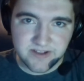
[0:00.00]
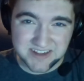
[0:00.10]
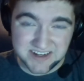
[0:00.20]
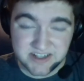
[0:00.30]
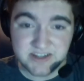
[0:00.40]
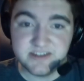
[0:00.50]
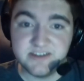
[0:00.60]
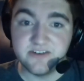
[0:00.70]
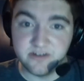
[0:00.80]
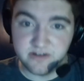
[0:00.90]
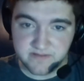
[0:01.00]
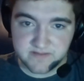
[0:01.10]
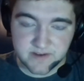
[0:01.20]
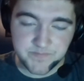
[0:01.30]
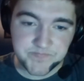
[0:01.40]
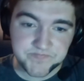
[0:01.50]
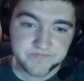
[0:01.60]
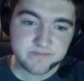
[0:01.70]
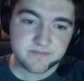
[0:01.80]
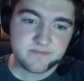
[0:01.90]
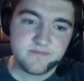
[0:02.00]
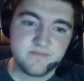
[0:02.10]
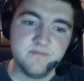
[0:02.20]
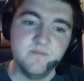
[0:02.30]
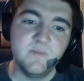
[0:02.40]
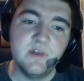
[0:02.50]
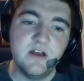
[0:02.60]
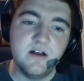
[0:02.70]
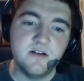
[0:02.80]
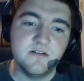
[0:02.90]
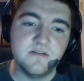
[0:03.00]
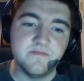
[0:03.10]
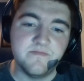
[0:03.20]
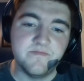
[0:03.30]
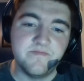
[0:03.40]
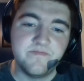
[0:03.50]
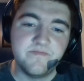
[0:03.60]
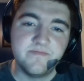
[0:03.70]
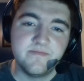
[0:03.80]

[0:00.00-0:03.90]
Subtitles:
it deserves. Um,